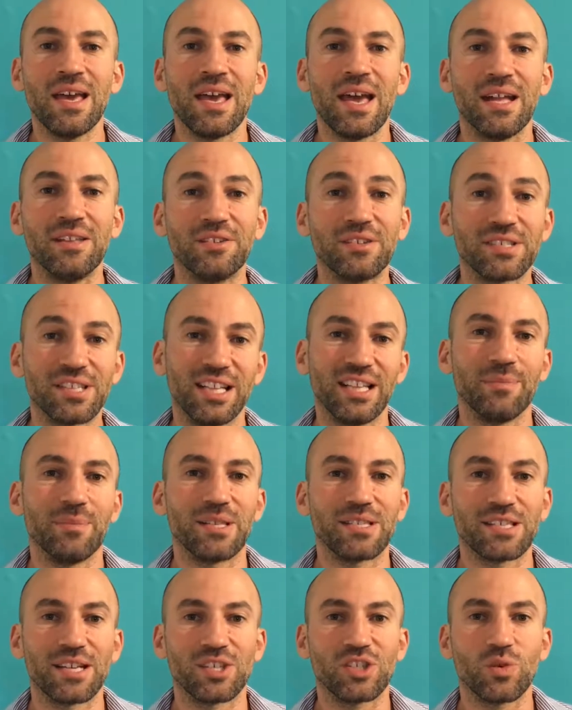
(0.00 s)
and you tell them
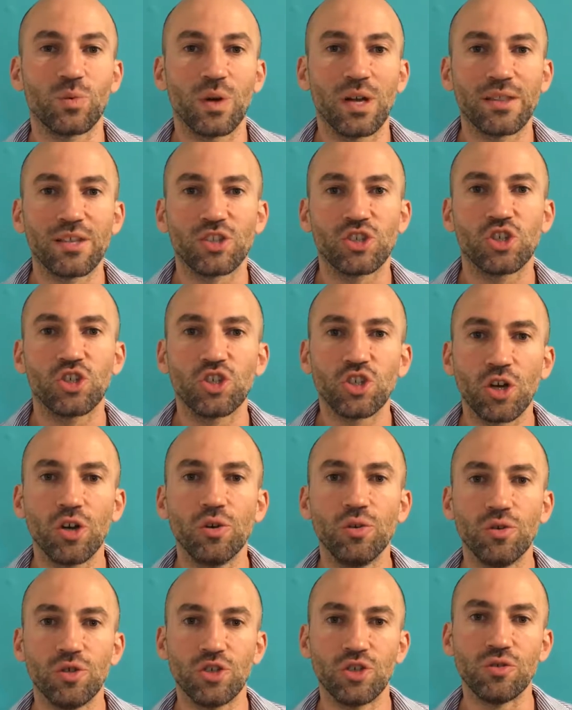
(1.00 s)
in such a way that
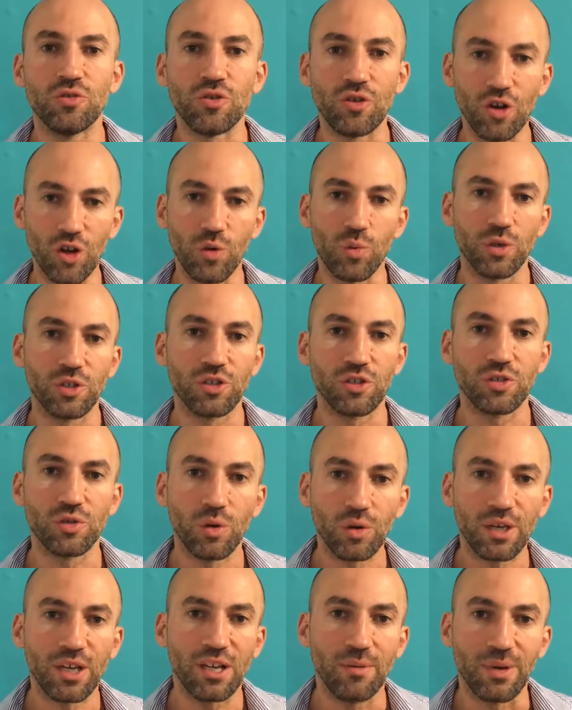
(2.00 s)
shows you know what you're
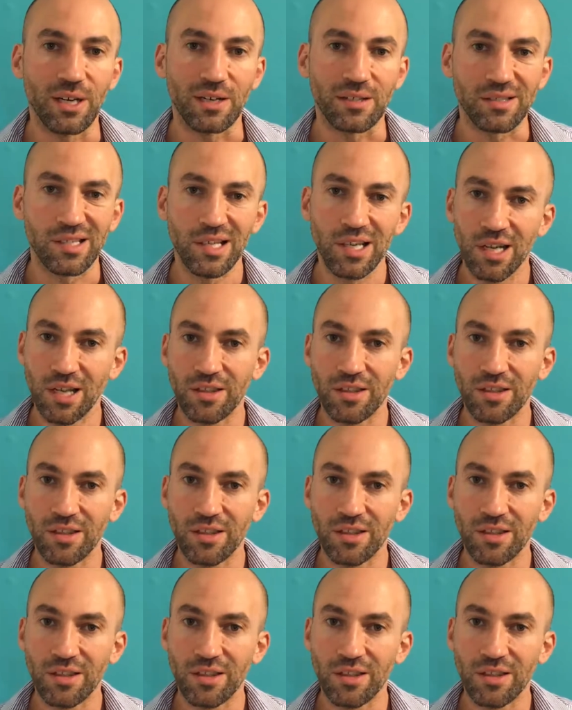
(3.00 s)
talking about,